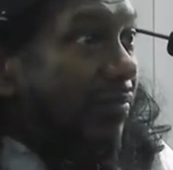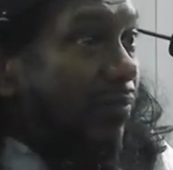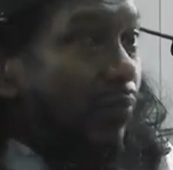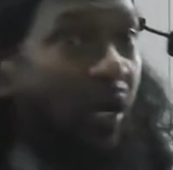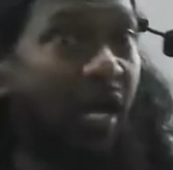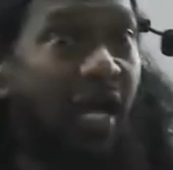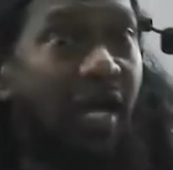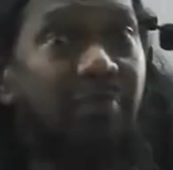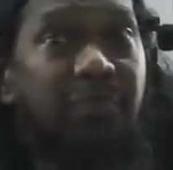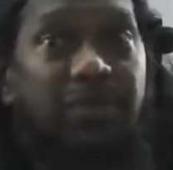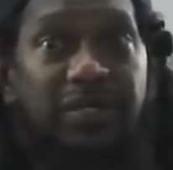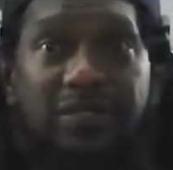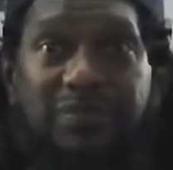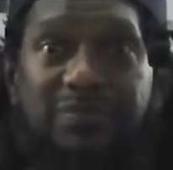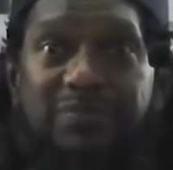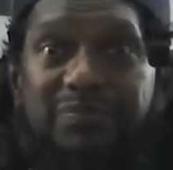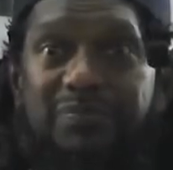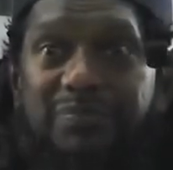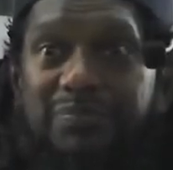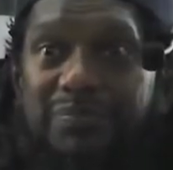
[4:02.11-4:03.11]
What happened?
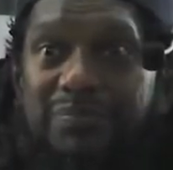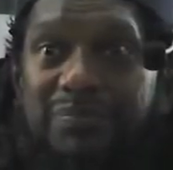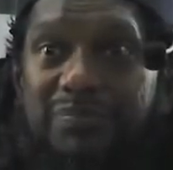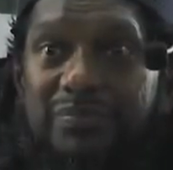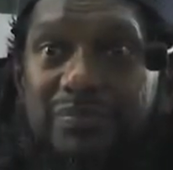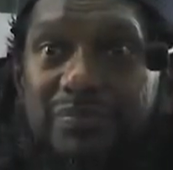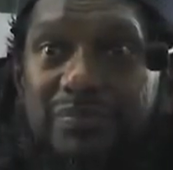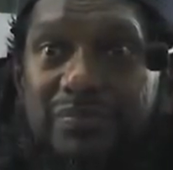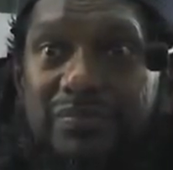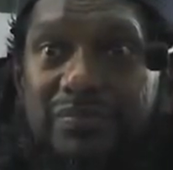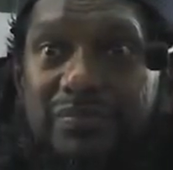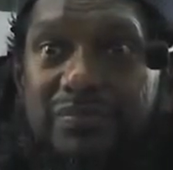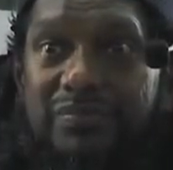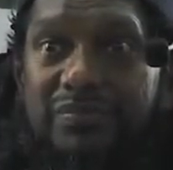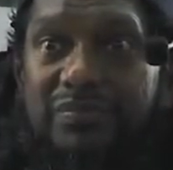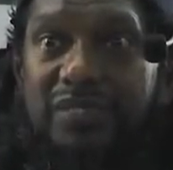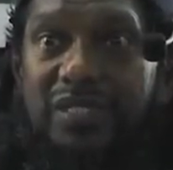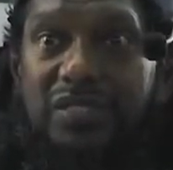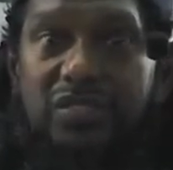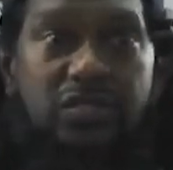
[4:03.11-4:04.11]

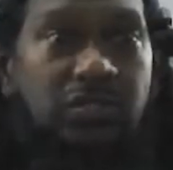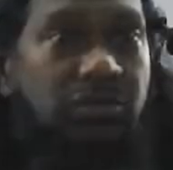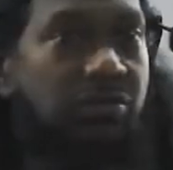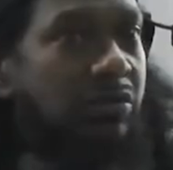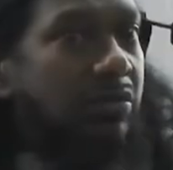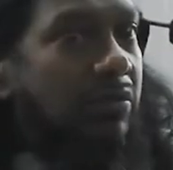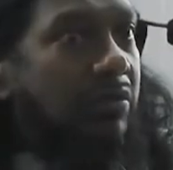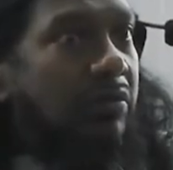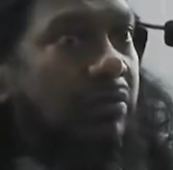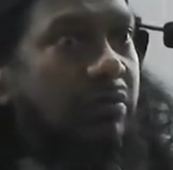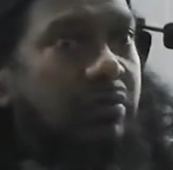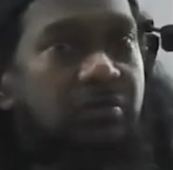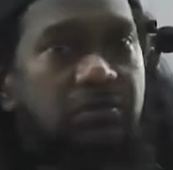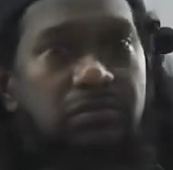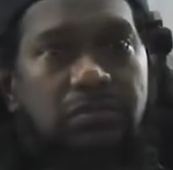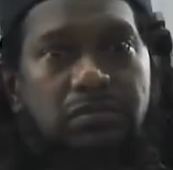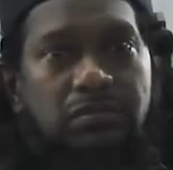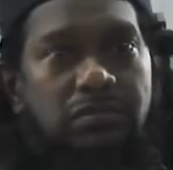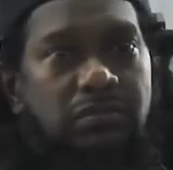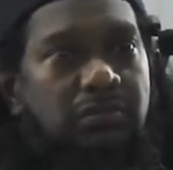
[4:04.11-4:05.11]
There's no
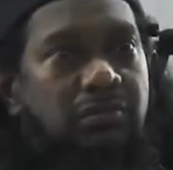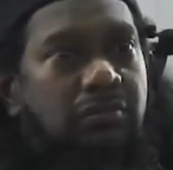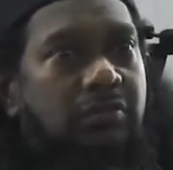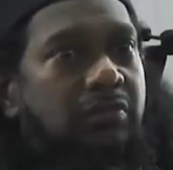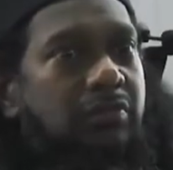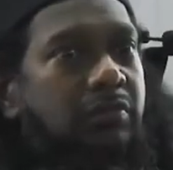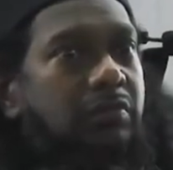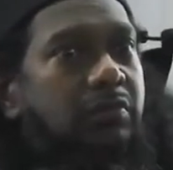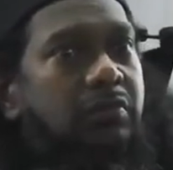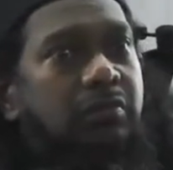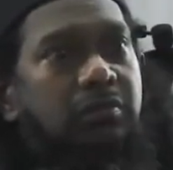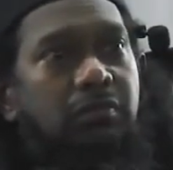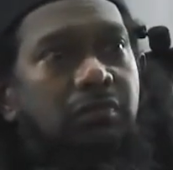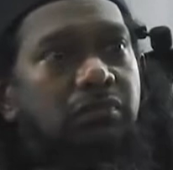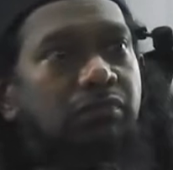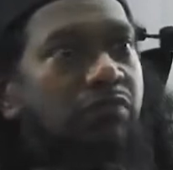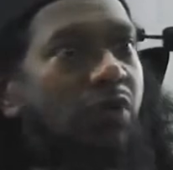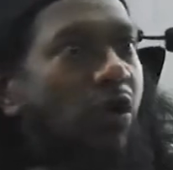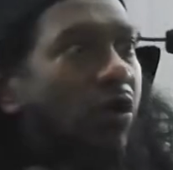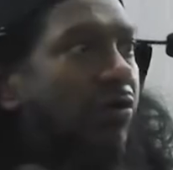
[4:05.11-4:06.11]

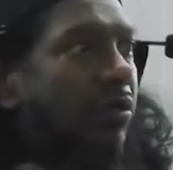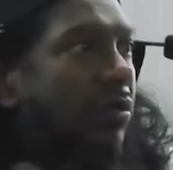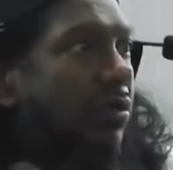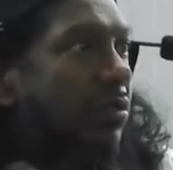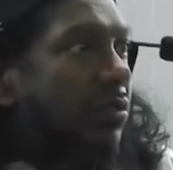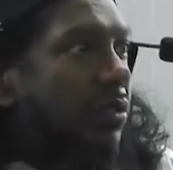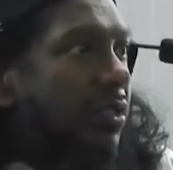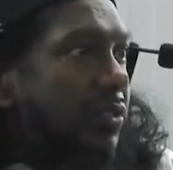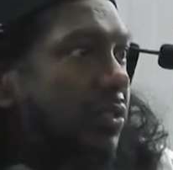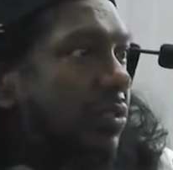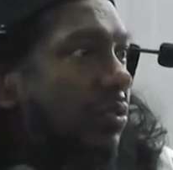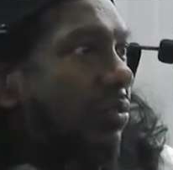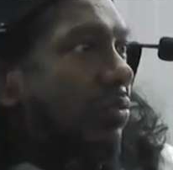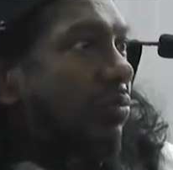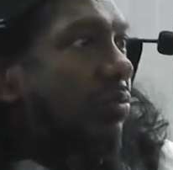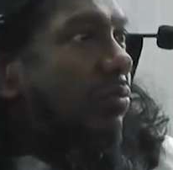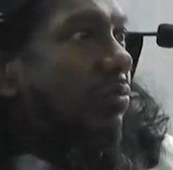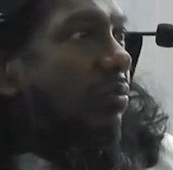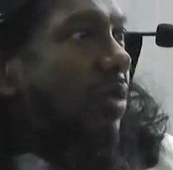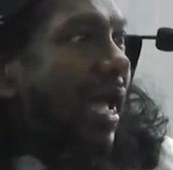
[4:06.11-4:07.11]
moral, there's
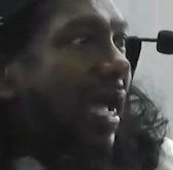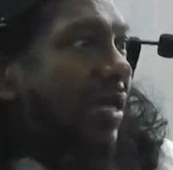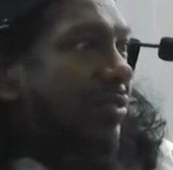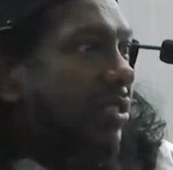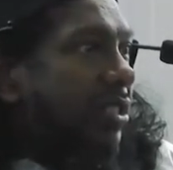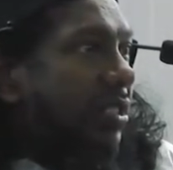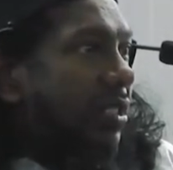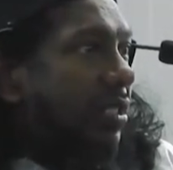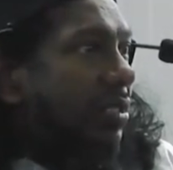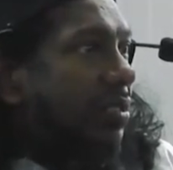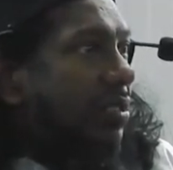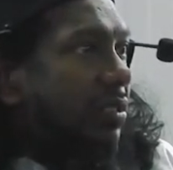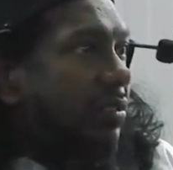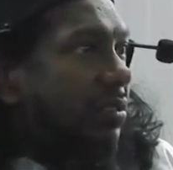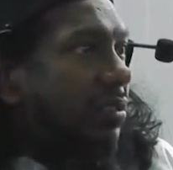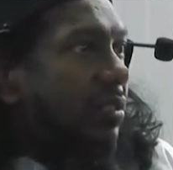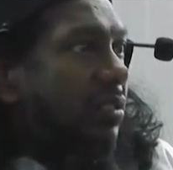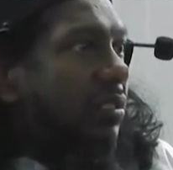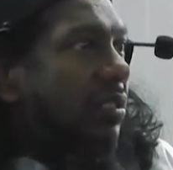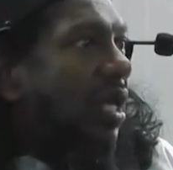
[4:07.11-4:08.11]
no etiquette,
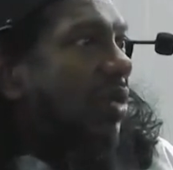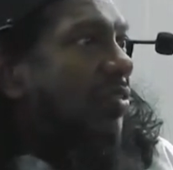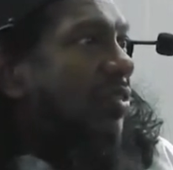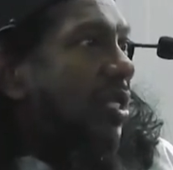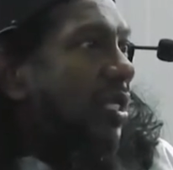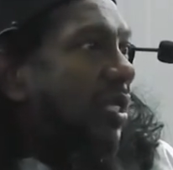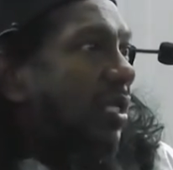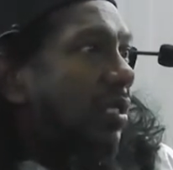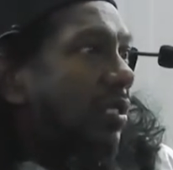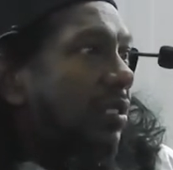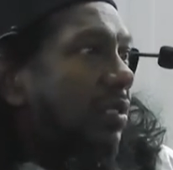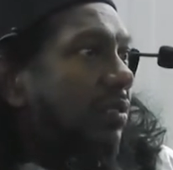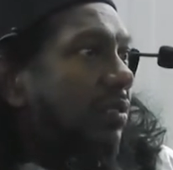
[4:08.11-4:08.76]
there's nothing.